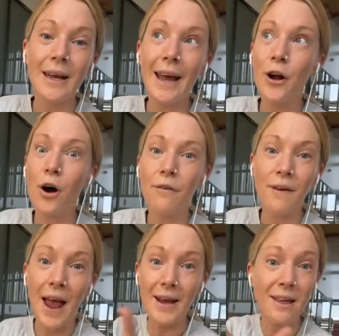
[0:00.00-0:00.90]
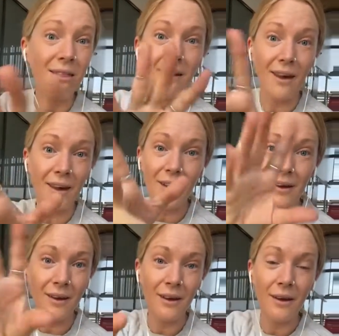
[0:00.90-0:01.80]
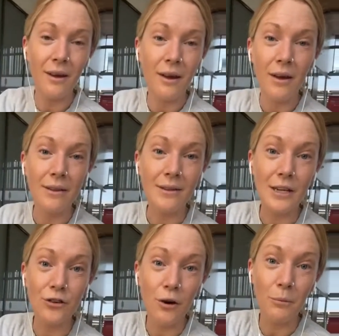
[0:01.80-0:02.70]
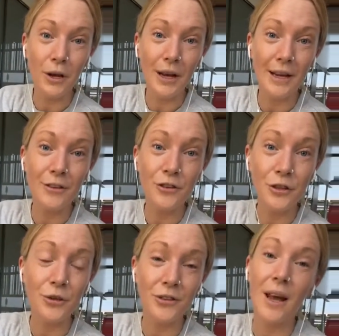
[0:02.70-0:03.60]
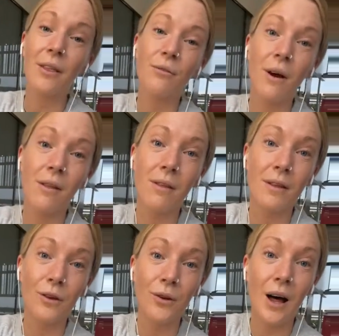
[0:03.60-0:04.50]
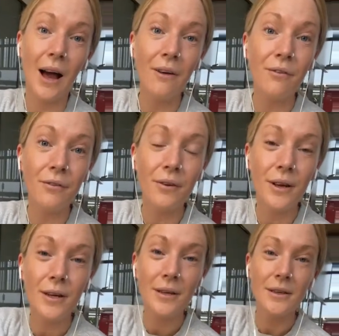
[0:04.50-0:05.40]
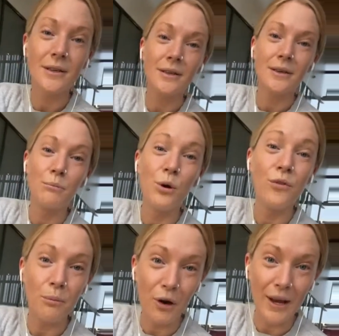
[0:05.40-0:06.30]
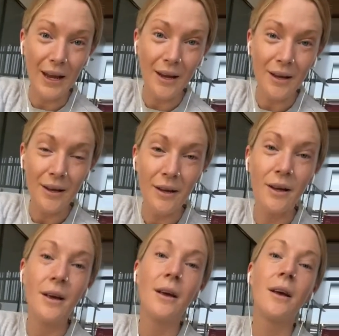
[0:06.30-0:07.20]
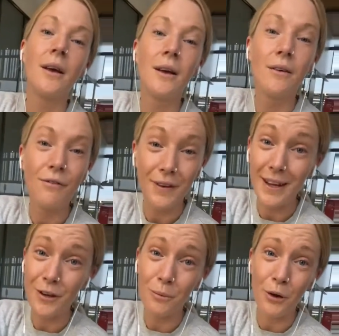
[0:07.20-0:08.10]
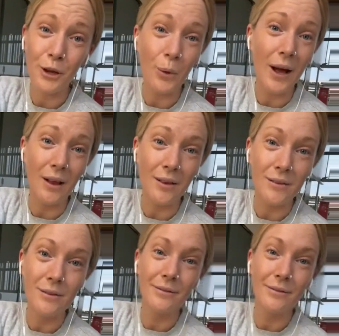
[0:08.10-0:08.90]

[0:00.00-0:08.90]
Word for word: get off anything that's contributing to your death rather than your life, move your body, feed your body well.